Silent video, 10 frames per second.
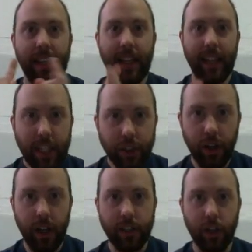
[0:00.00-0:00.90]
The
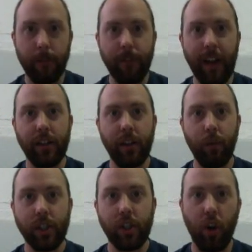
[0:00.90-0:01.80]
electrons are found in
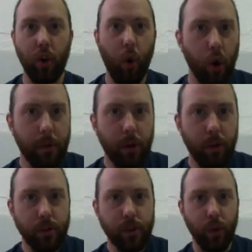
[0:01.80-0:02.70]
what's called
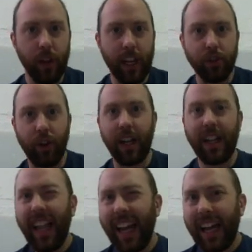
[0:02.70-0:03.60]
orbitals or electron
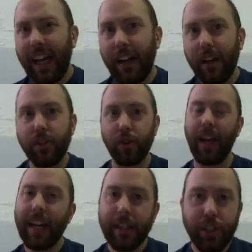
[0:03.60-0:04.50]
clouds or
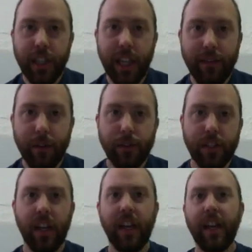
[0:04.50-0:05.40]
energy
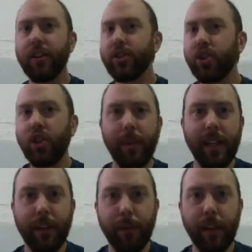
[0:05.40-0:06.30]
levels. There's so many
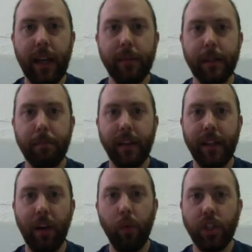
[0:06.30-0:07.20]
different names depending
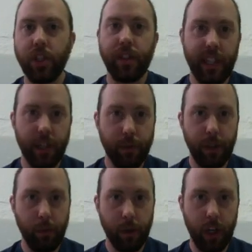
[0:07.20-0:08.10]
on which
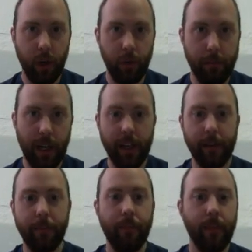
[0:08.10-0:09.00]
theory we're going by.
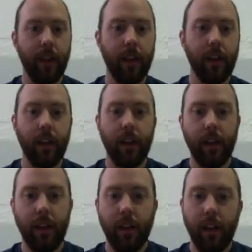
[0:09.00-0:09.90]

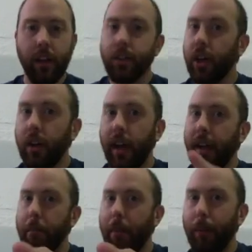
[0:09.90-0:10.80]
So,
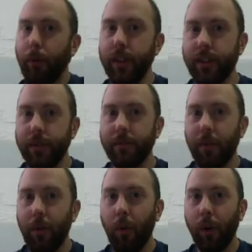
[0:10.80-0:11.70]
hey, pop quiz.
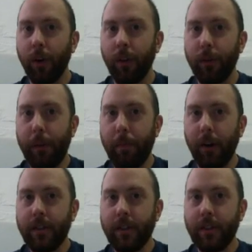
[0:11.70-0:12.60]
What are the three
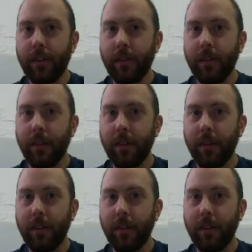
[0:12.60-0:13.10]
parts?